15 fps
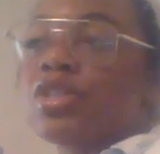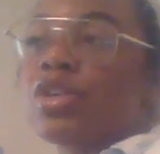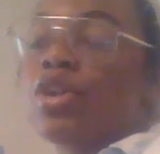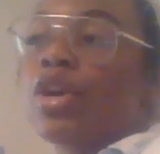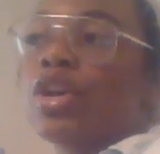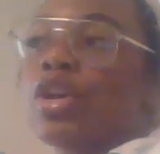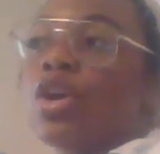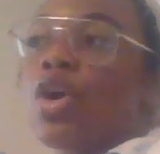
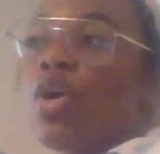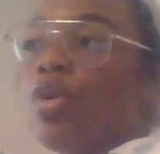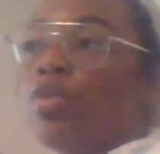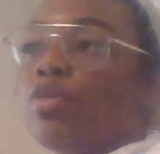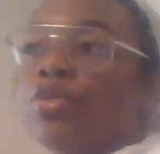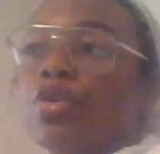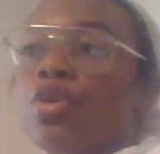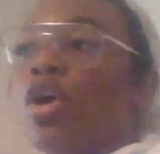current
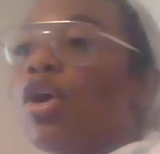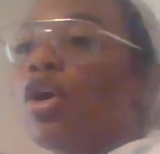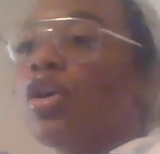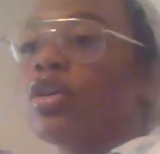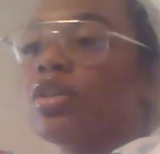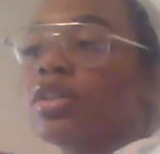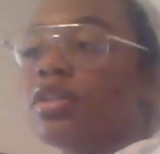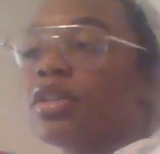
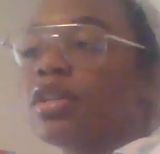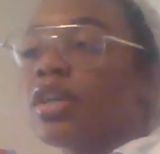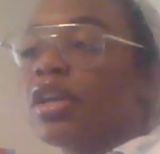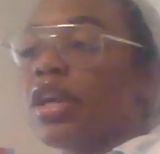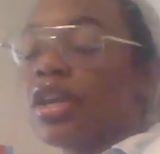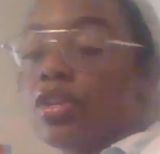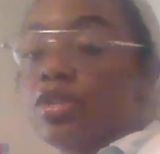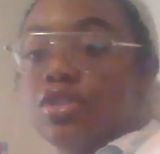overall
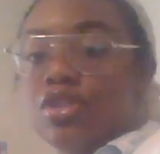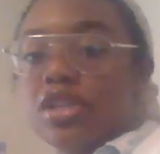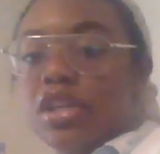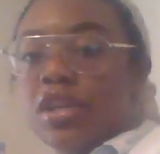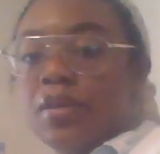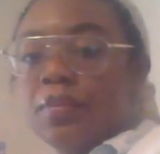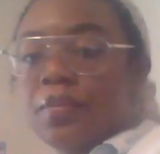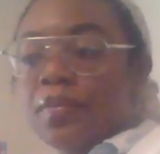
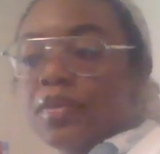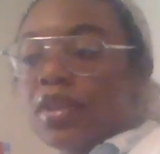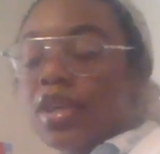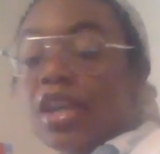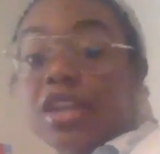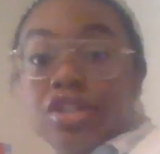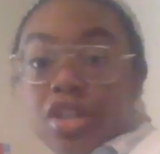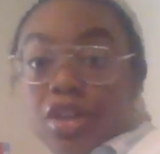energy
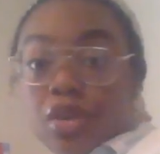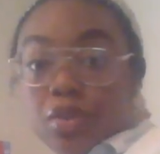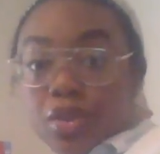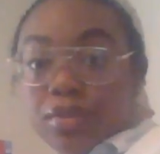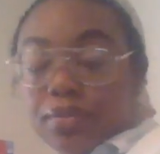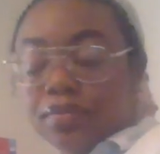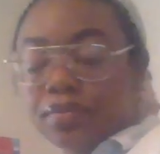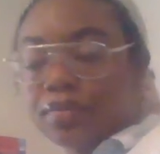in
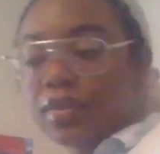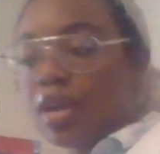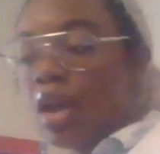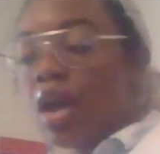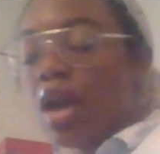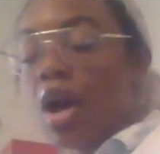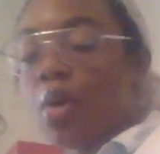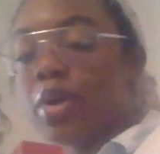general?
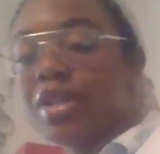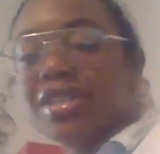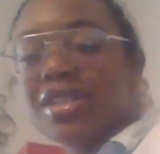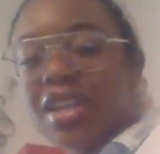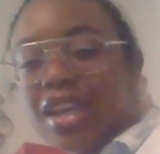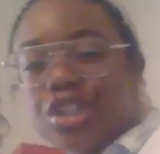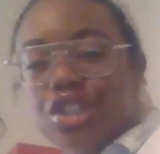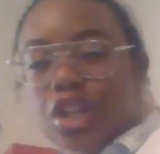I wanted to
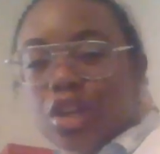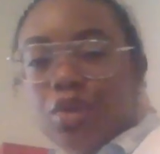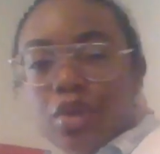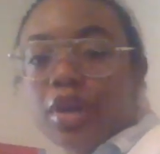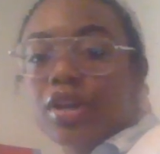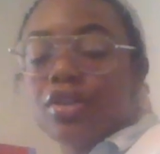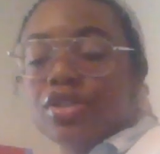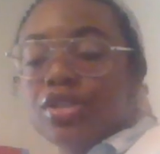get general
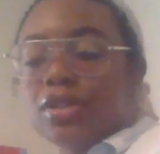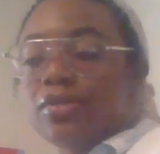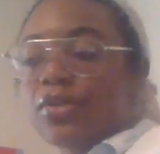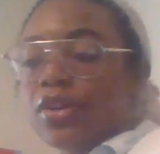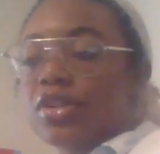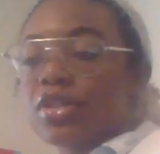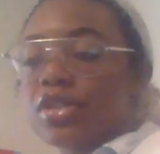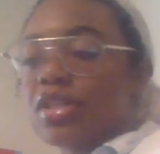energy
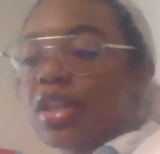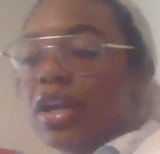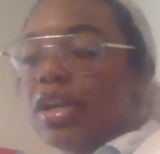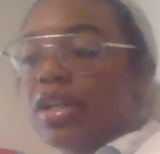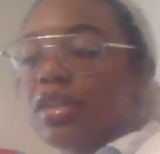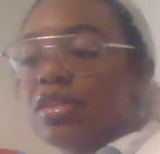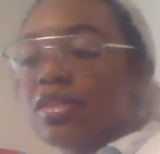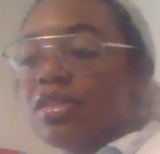first,
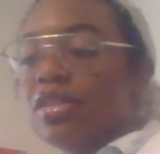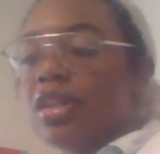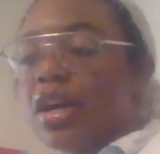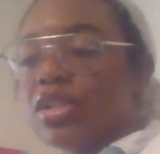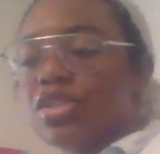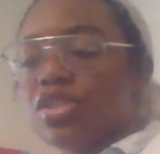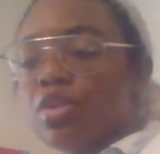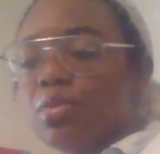like
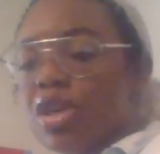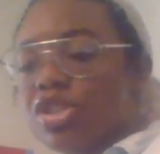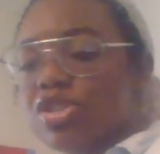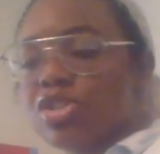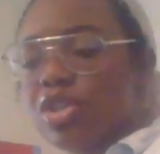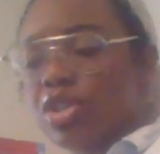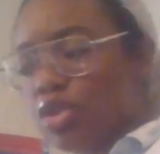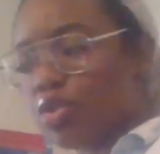not so
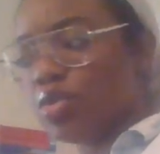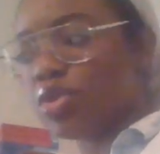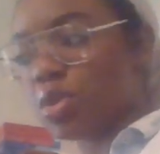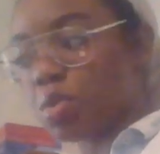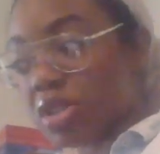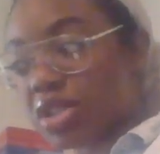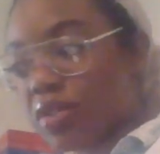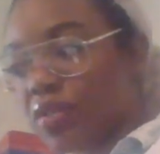much to do
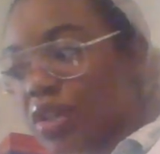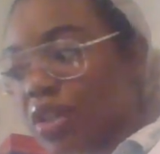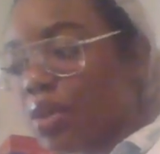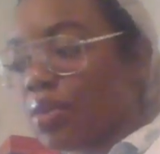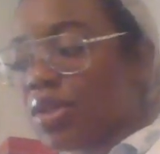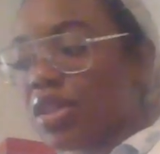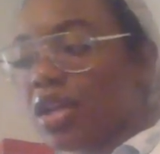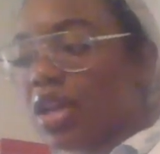specifically
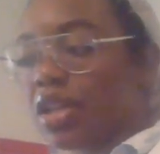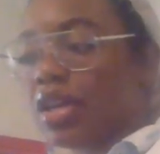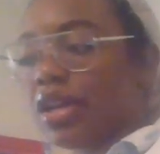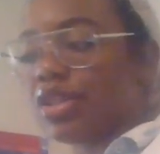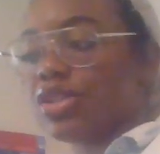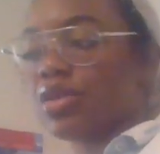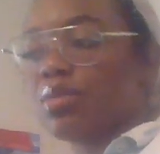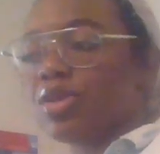with the
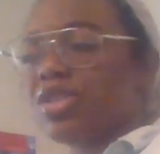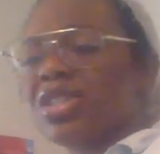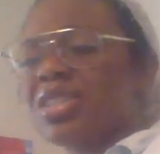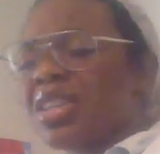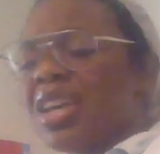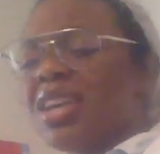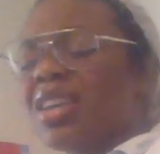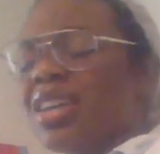connection, but
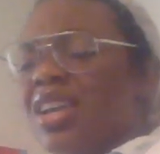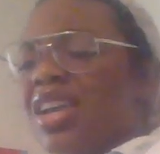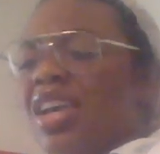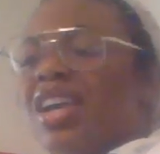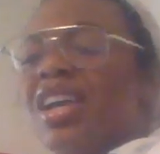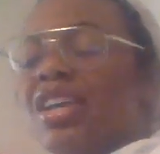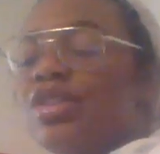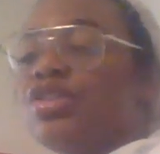just like
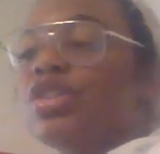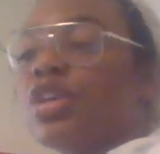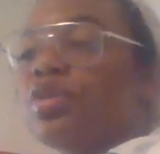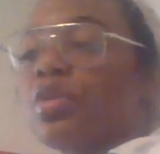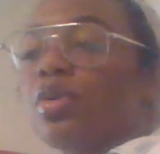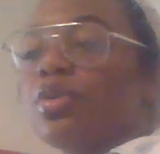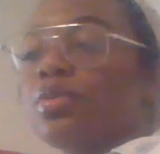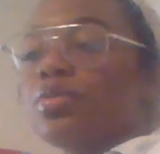in
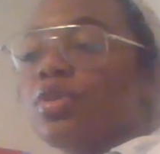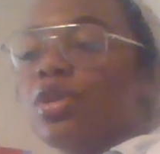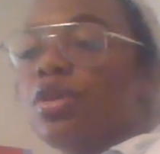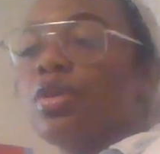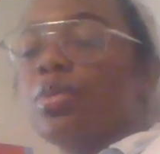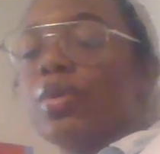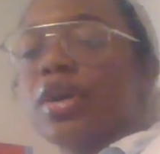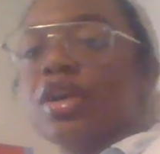general,
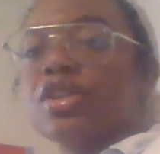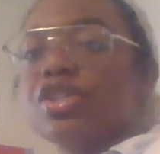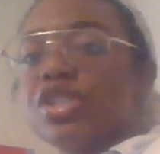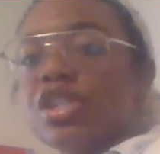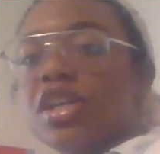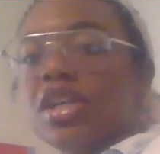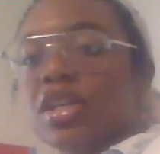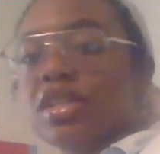where
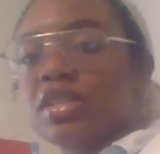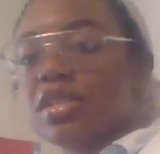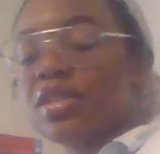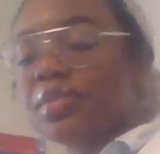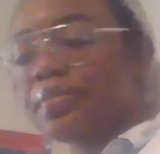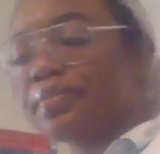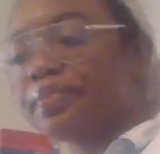she is